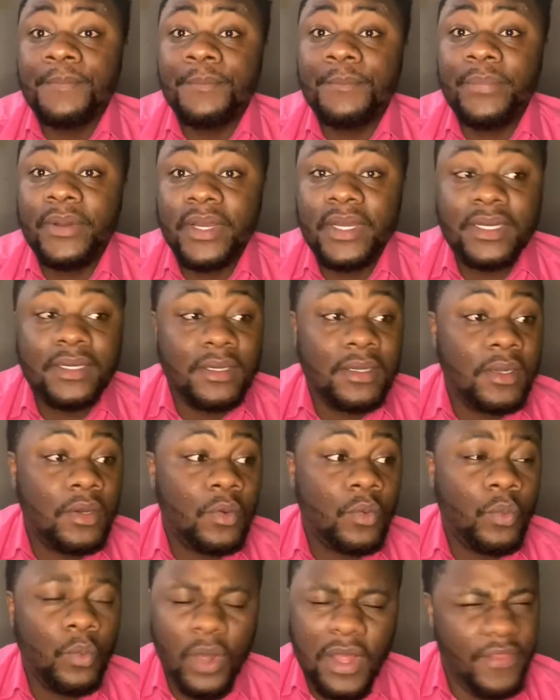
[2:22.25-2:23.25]
But
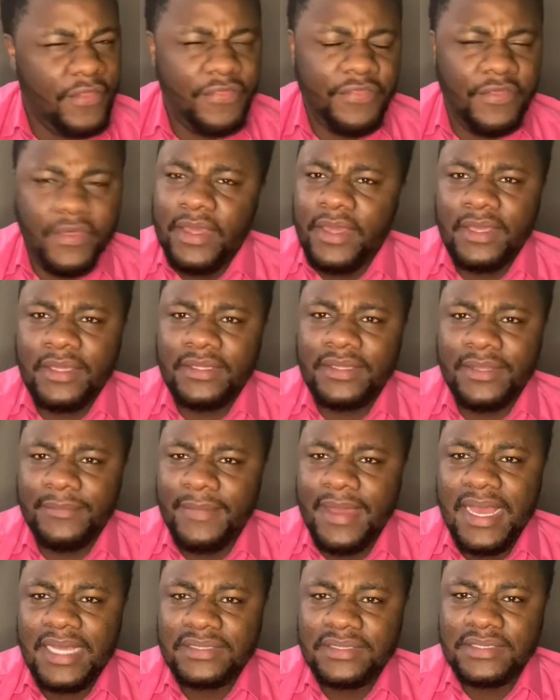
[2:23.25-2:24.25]
one thing the
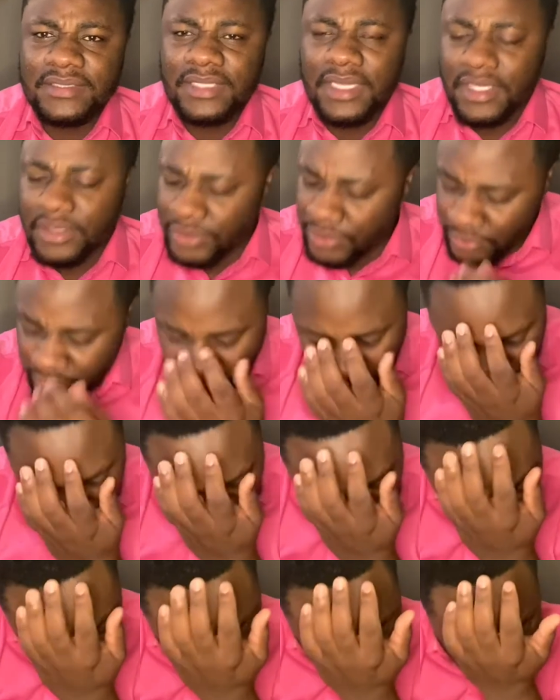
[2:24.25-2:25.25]
mask is not useful,
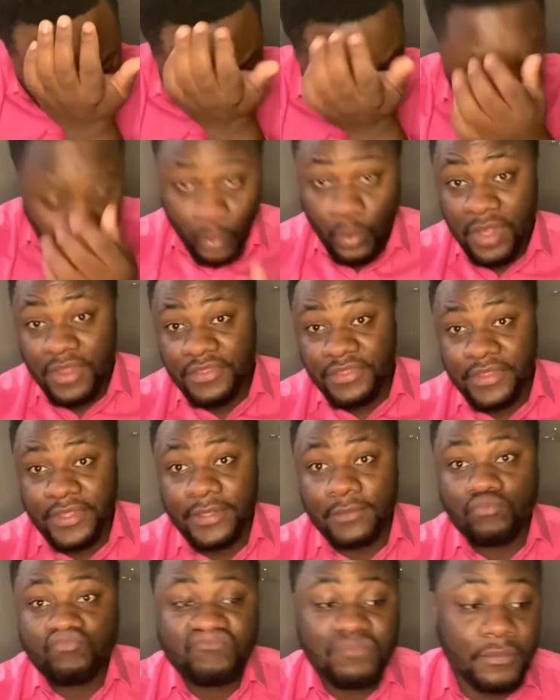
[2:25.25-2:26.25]
the one
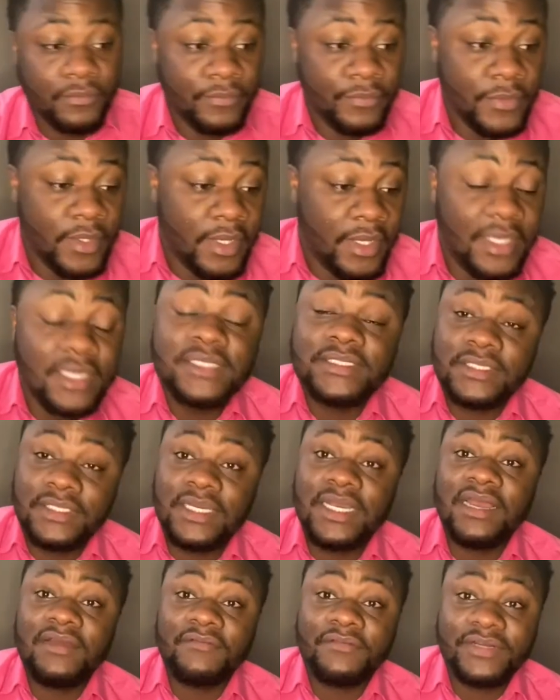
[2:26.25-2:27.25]
thing, is to
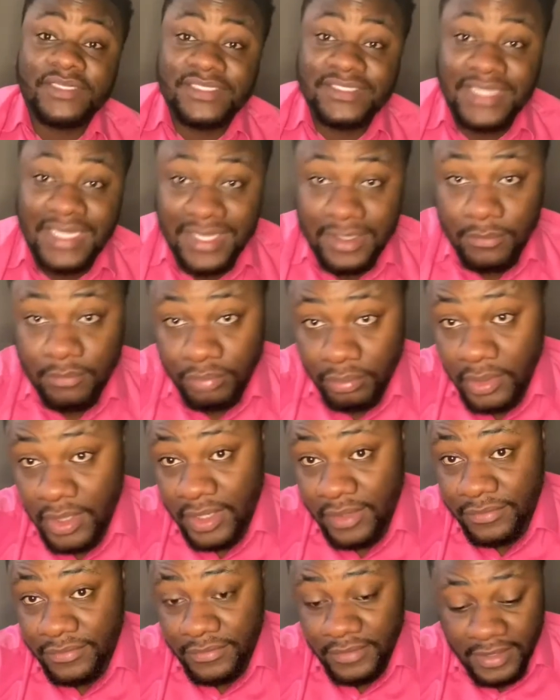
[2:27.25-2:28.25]
cover stank breath.